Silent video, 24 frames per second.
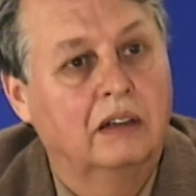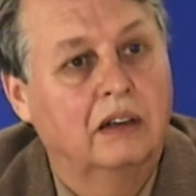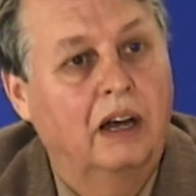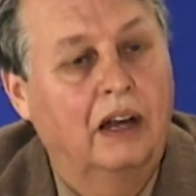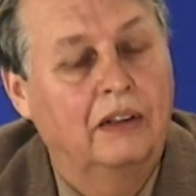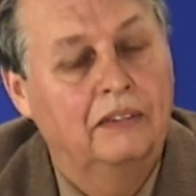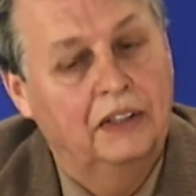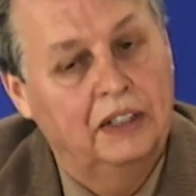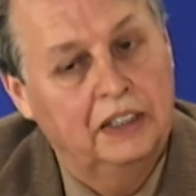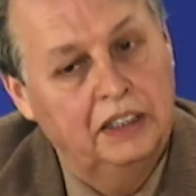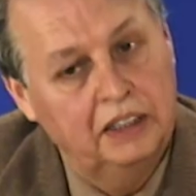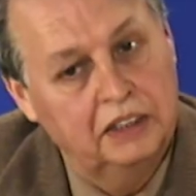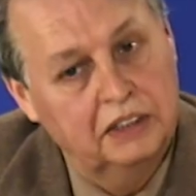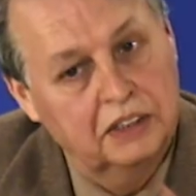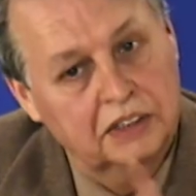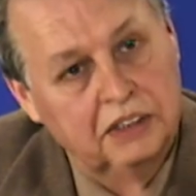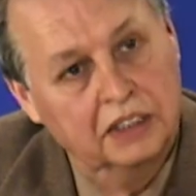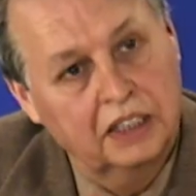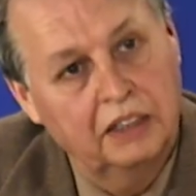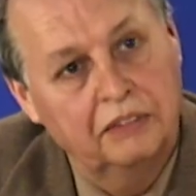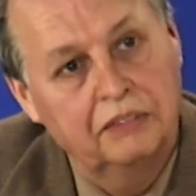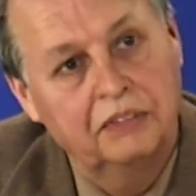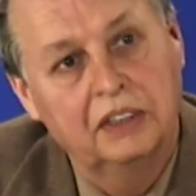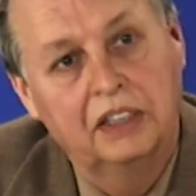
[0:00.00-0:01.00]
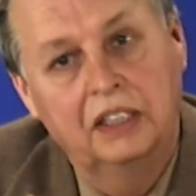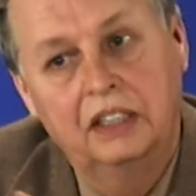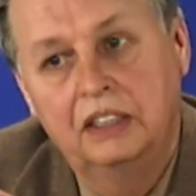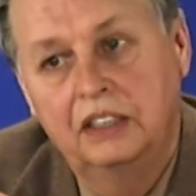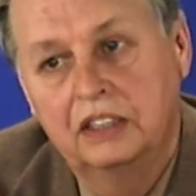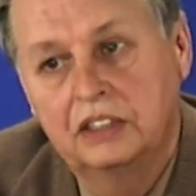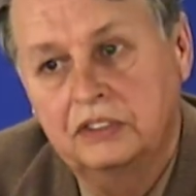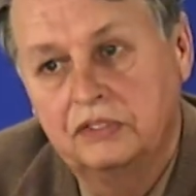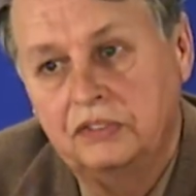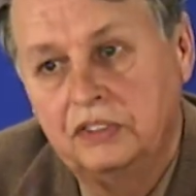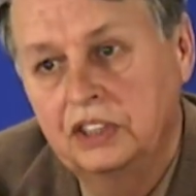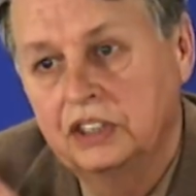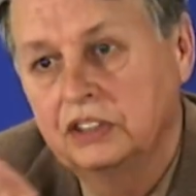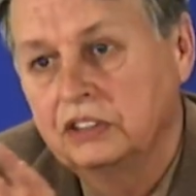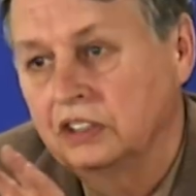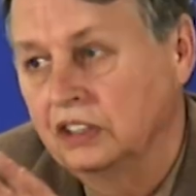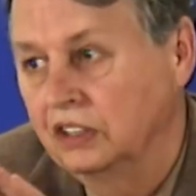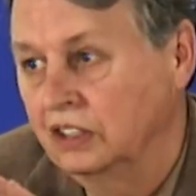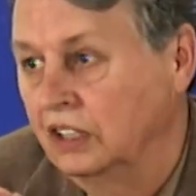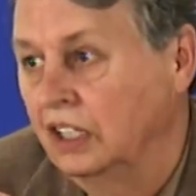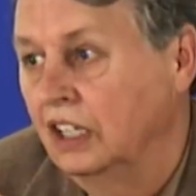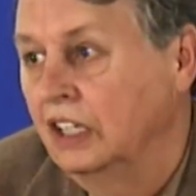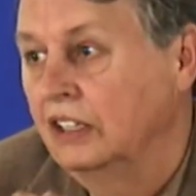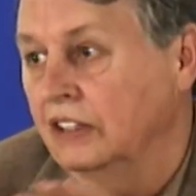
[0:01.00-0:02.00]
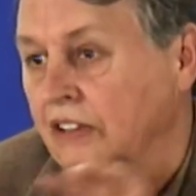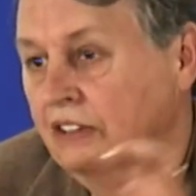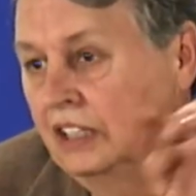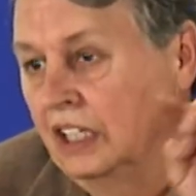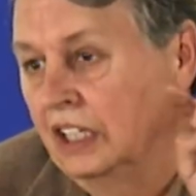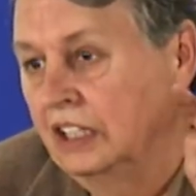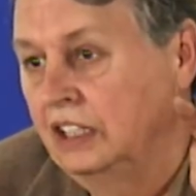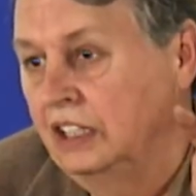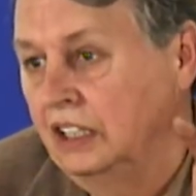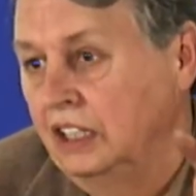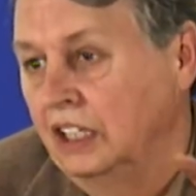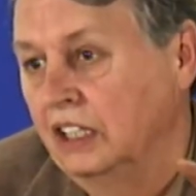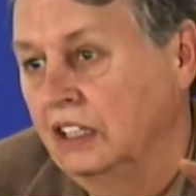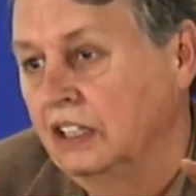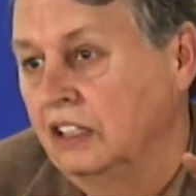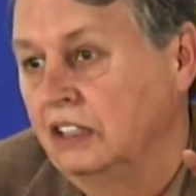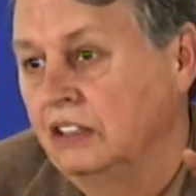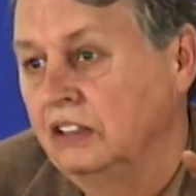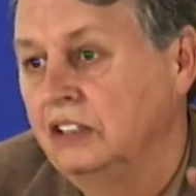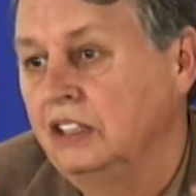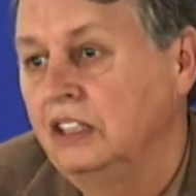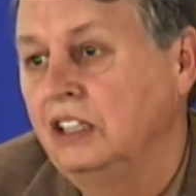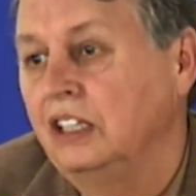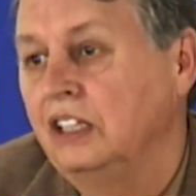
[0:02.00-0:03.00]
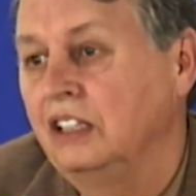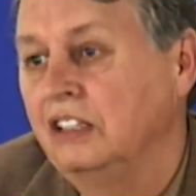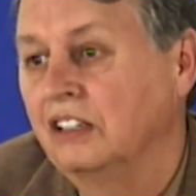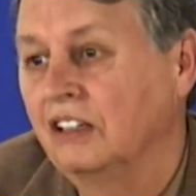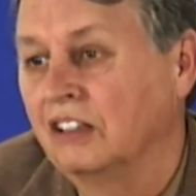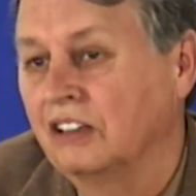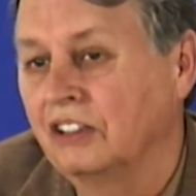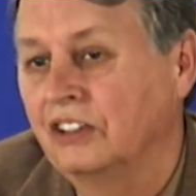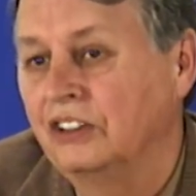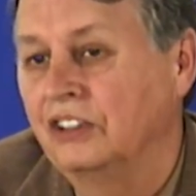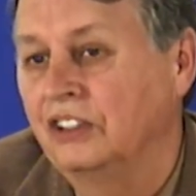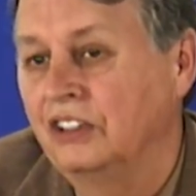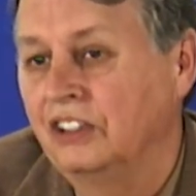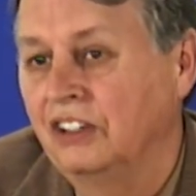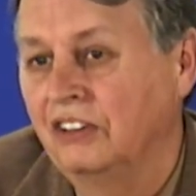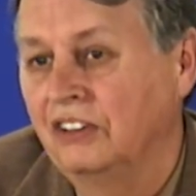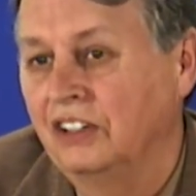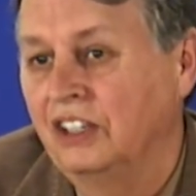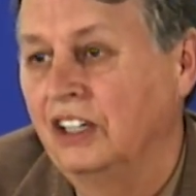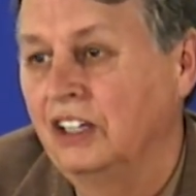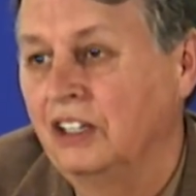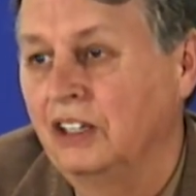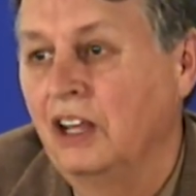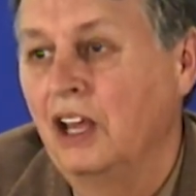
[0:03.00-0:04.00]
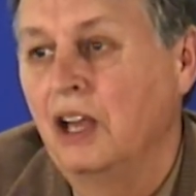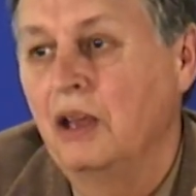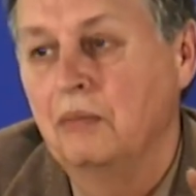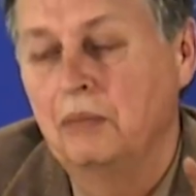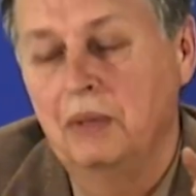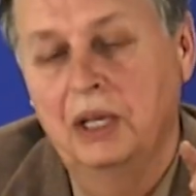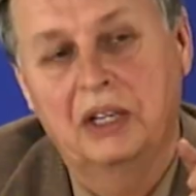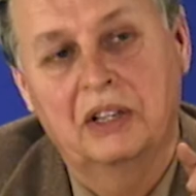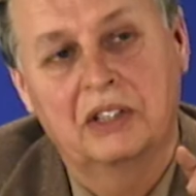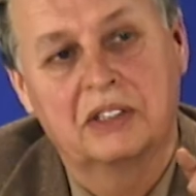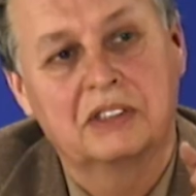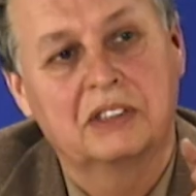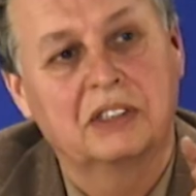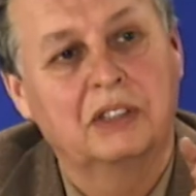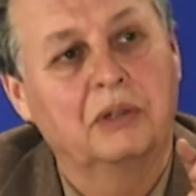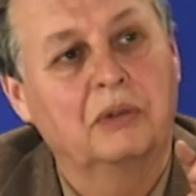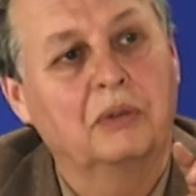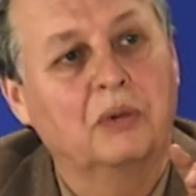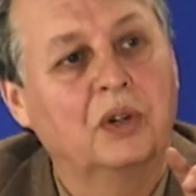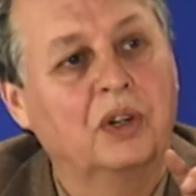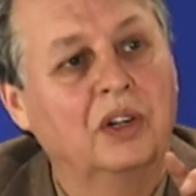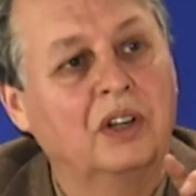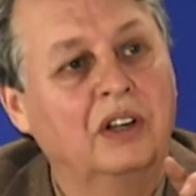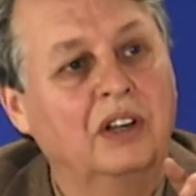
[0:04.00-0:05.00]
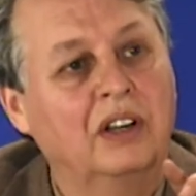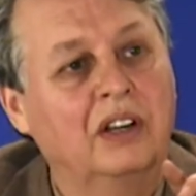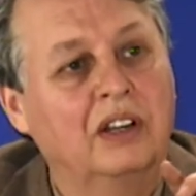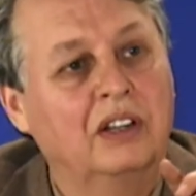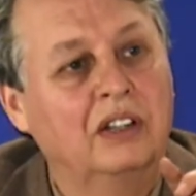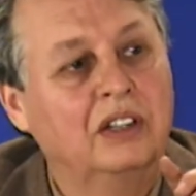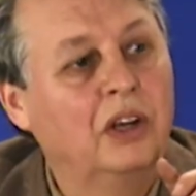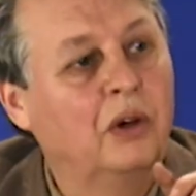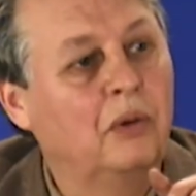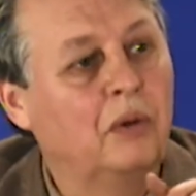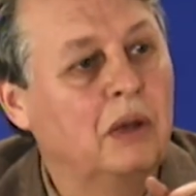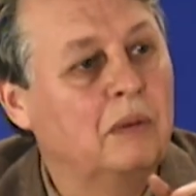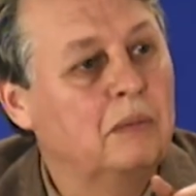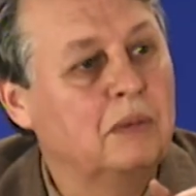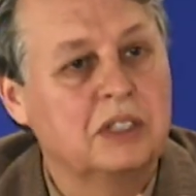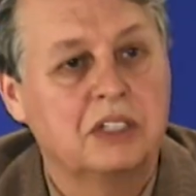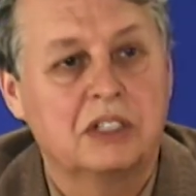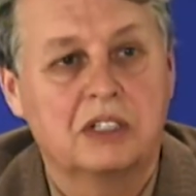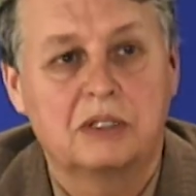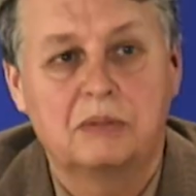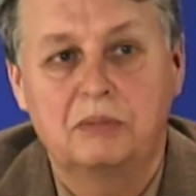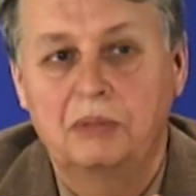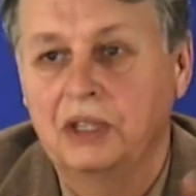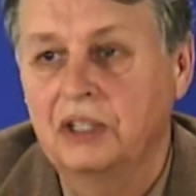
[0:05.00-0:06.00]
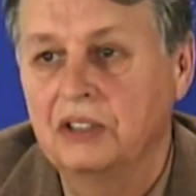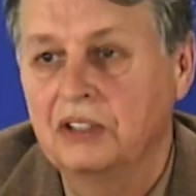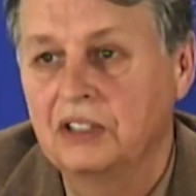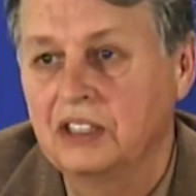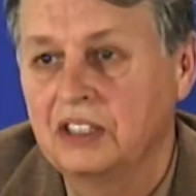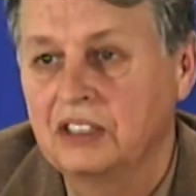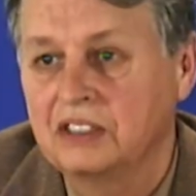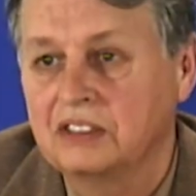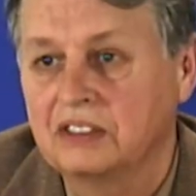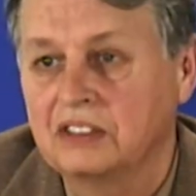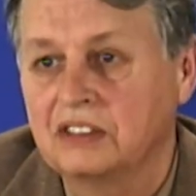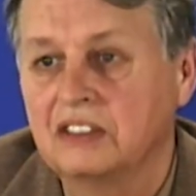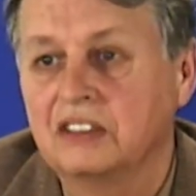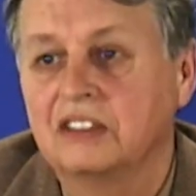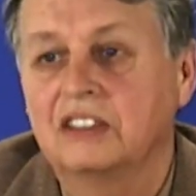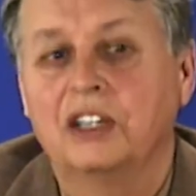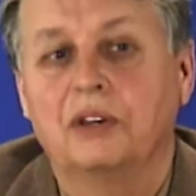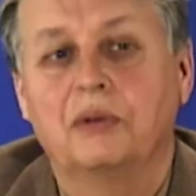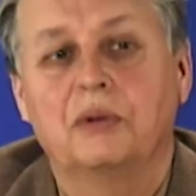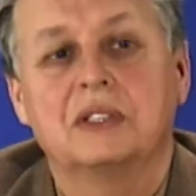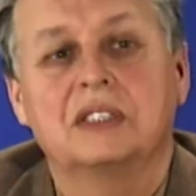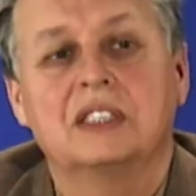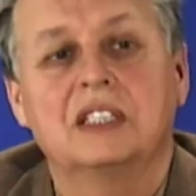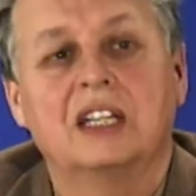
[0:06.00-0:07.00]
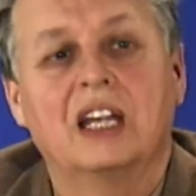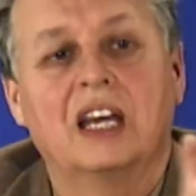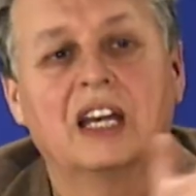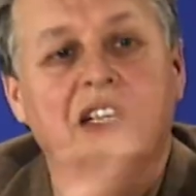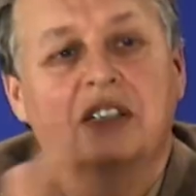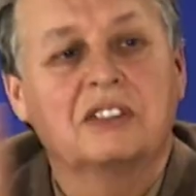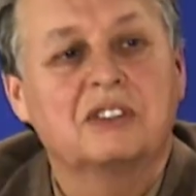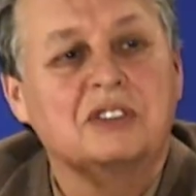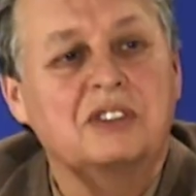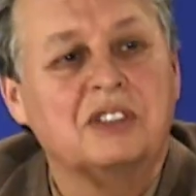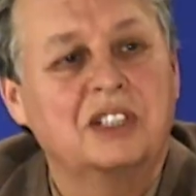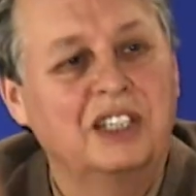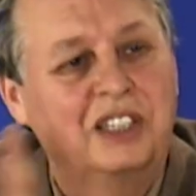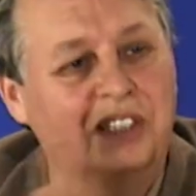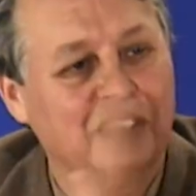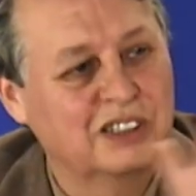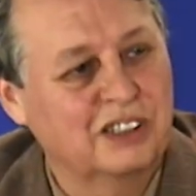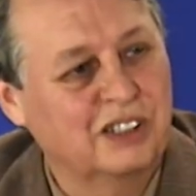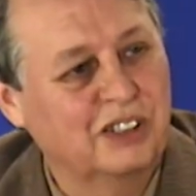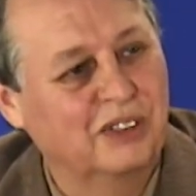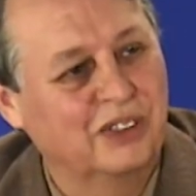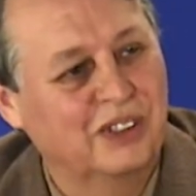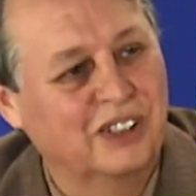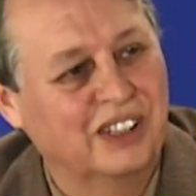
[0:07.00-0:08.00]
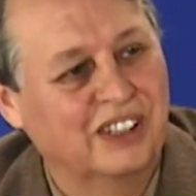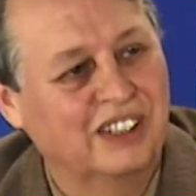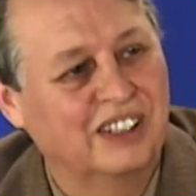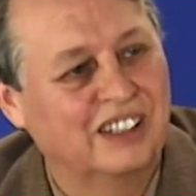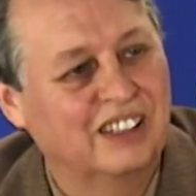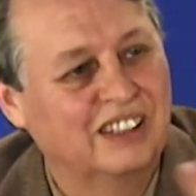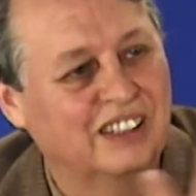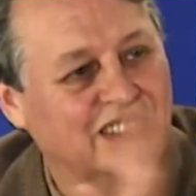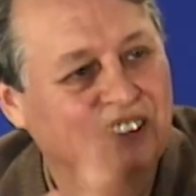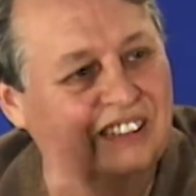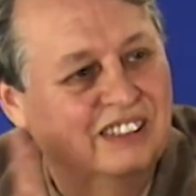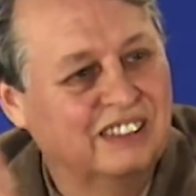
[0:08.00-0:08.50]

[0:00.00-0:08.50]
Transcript: And then he discovered in his vision that he had indeed learned then, because there were no images, because there was an exchange going on.